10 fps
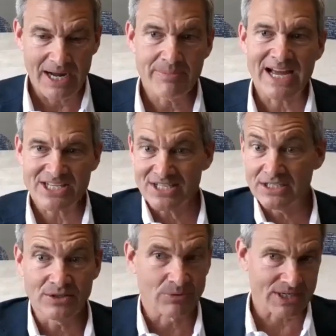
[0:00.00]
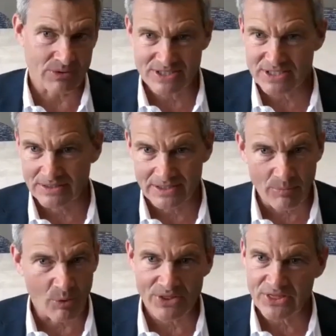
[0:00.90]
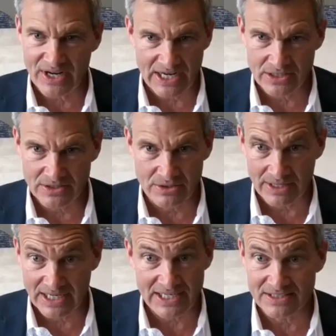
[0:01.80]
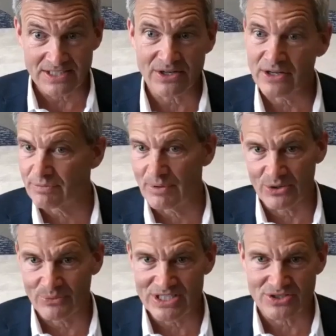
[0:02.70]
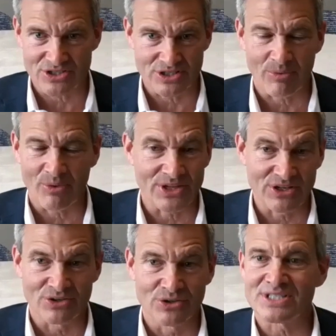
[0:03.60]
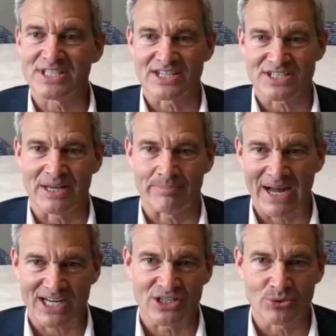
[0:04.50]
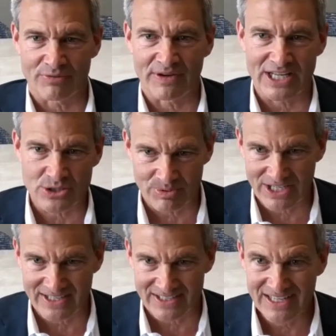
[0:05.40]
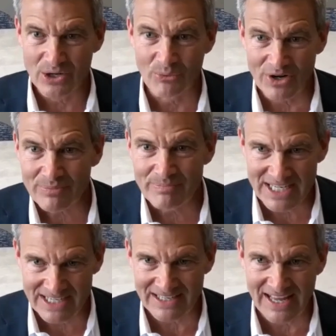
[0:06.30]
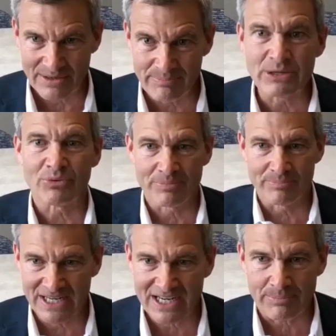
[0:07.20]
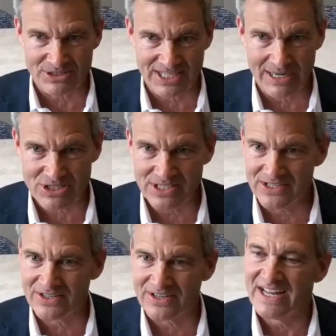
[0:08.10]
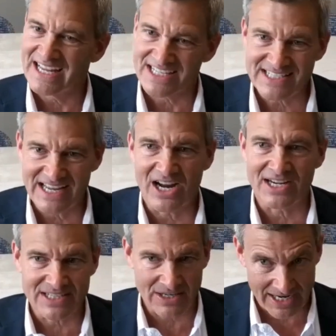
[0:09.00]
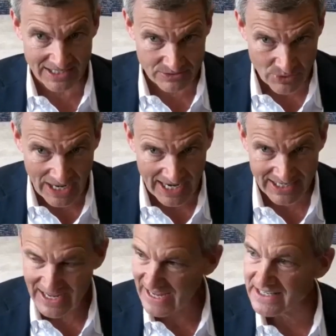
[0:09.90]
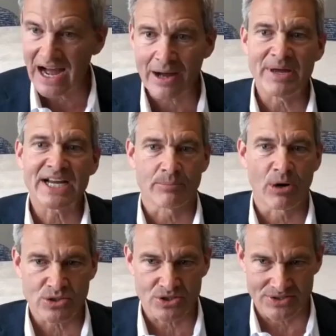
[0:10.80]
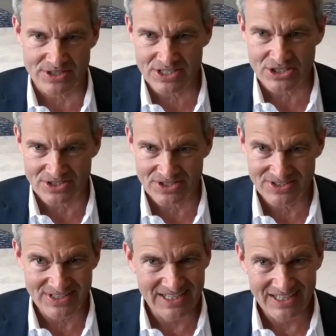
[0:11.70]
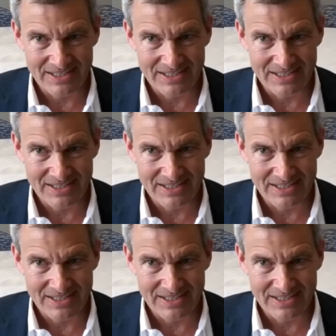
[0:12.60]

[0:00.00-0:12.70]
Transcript: I'm asking you, what, what's the number one thing I can do? And I can tell you from all the research, number one thing you can do is take a step back and do a financial plan with me and meet with me a couple times a year and stay on, on track and not make emotional right. decisions.